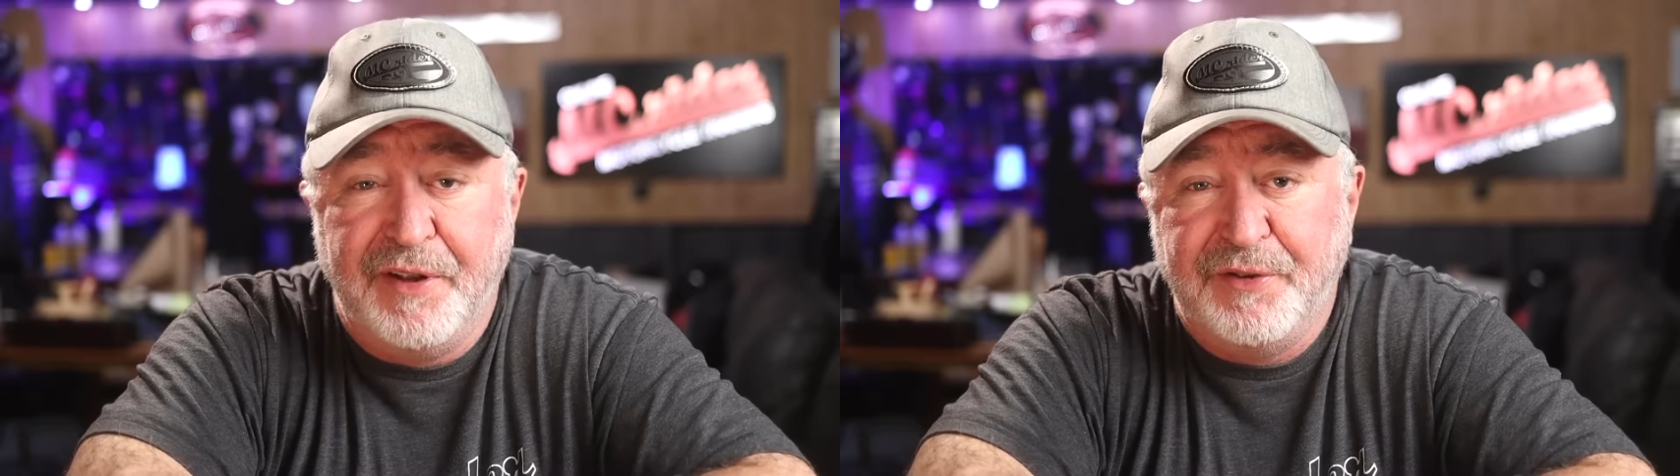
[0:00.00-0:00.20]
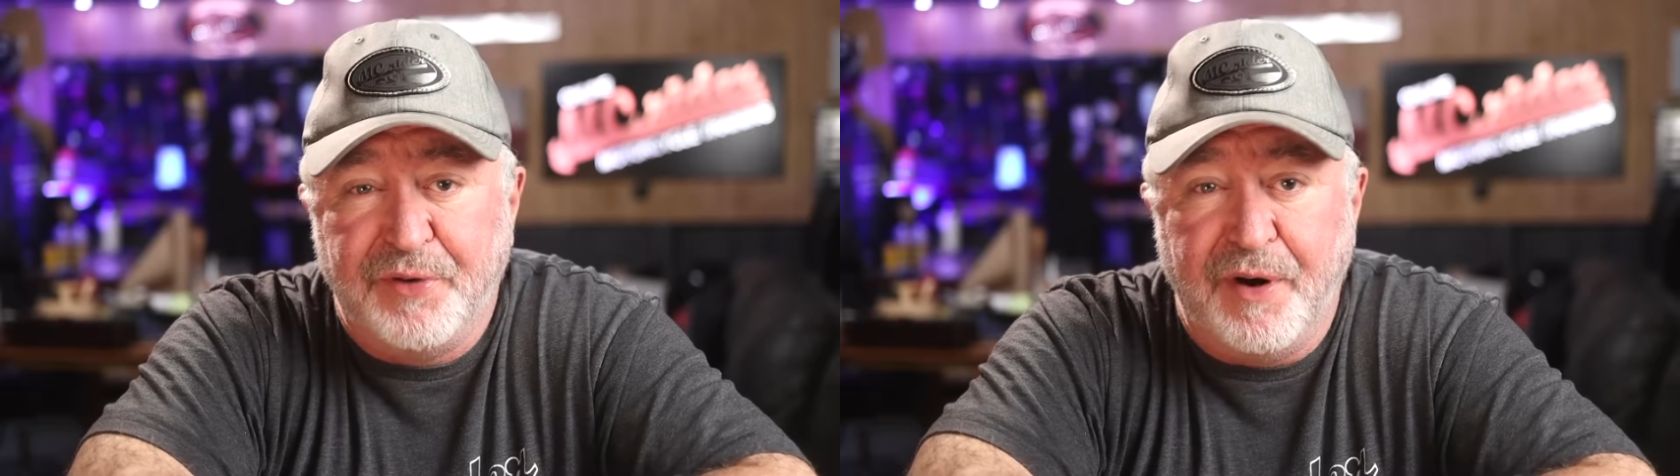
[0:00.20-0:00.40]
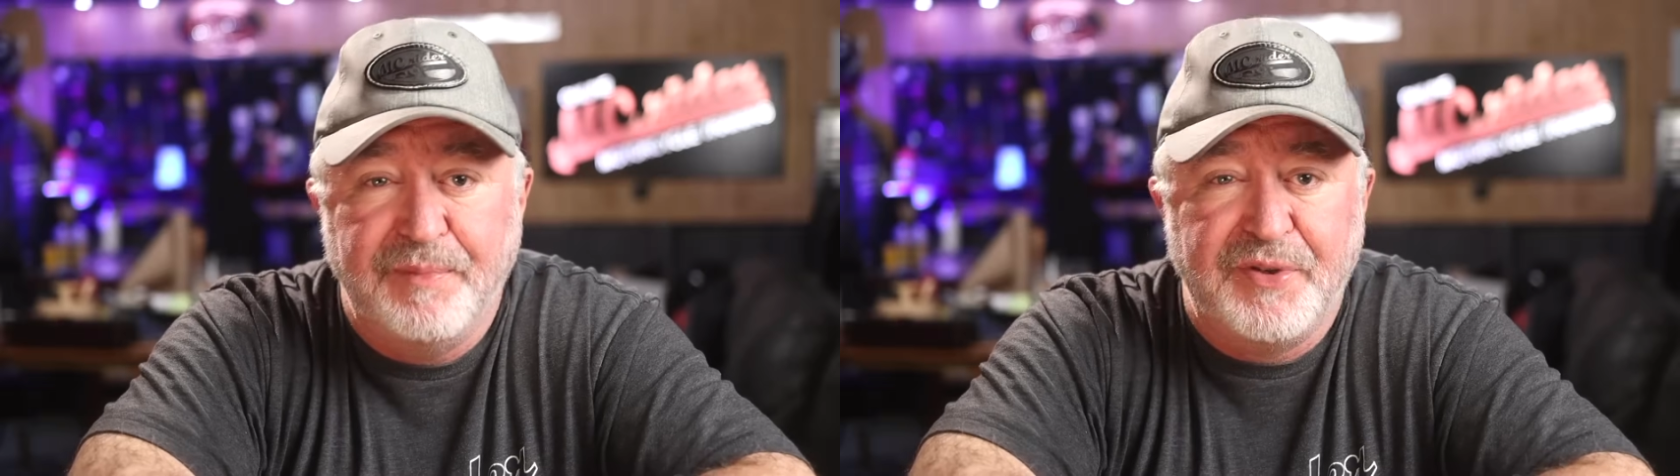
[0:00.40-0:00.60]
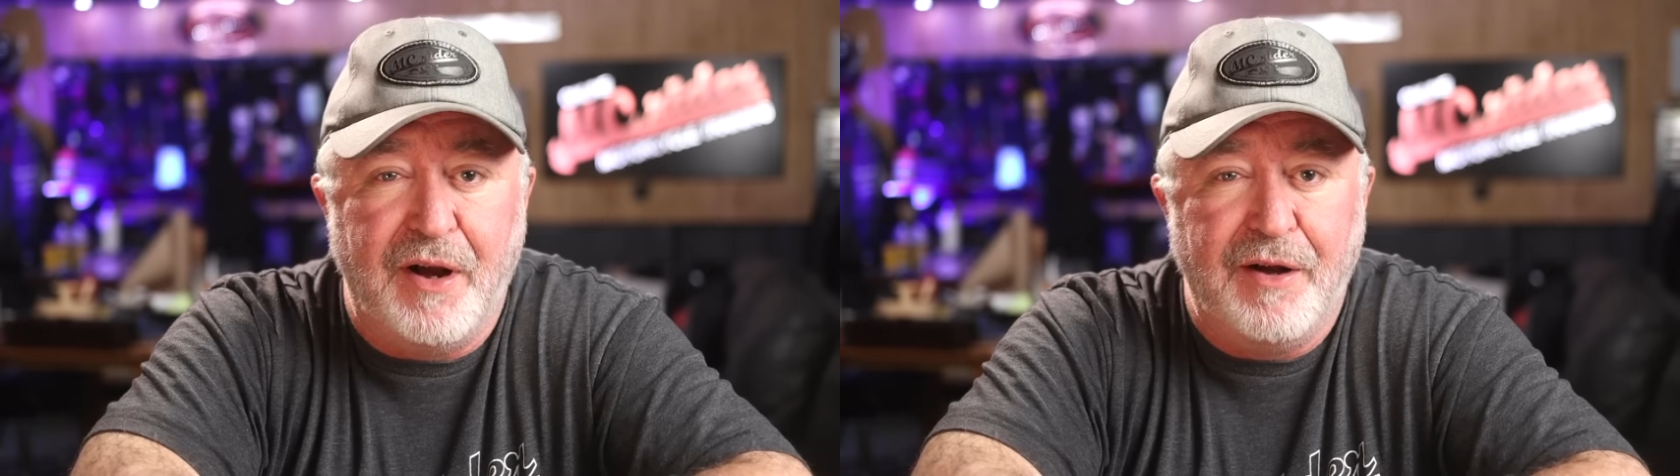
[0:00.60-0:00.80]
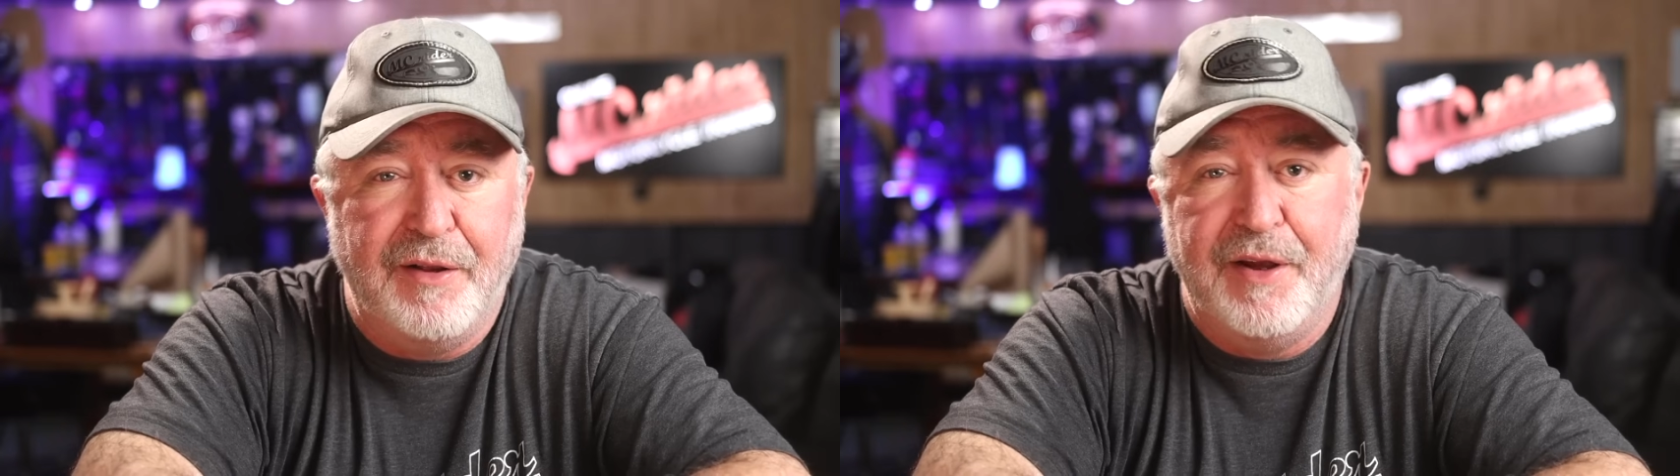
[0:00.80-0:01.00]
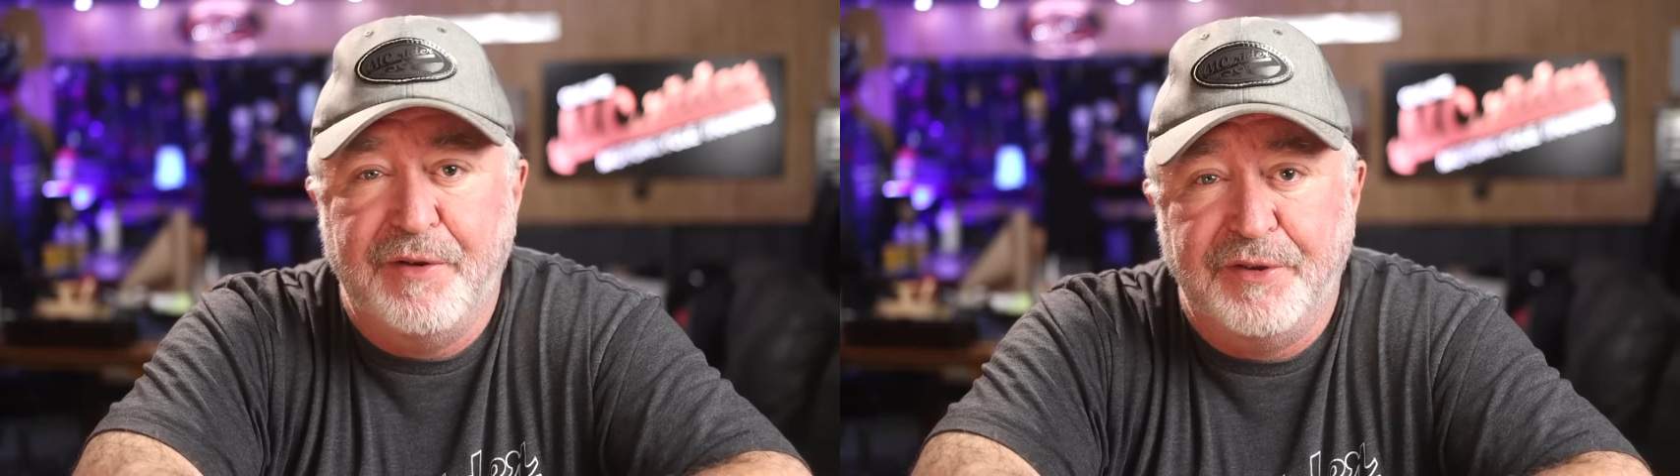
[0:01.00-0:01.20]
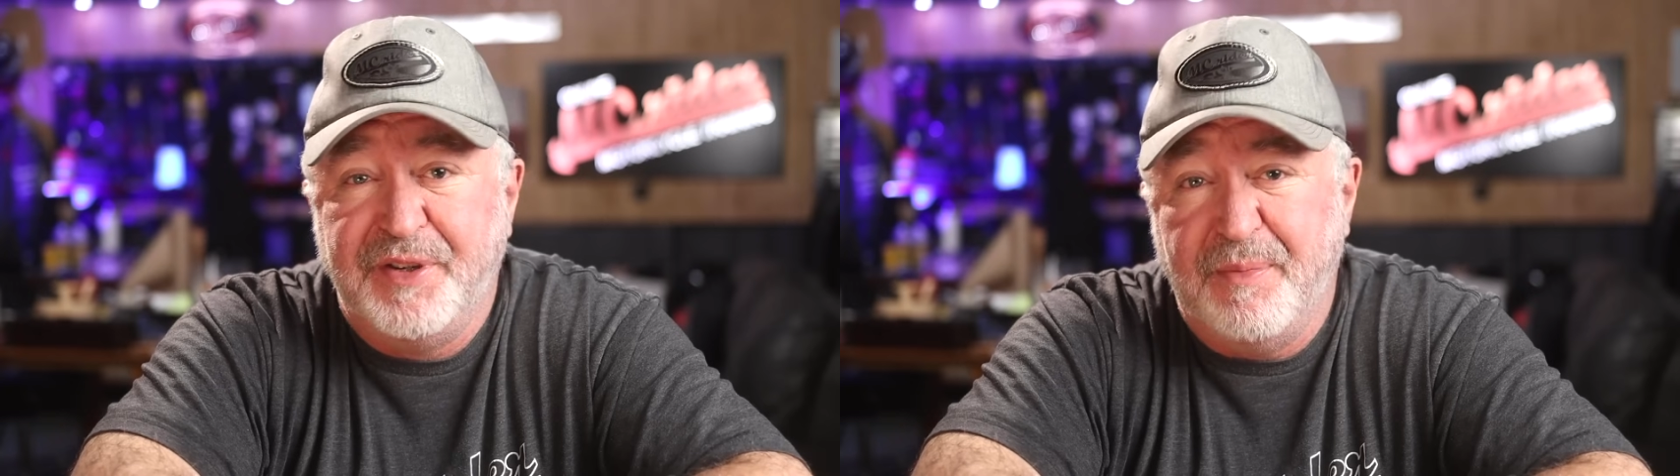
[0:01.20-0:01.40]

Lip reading: that trumps all others,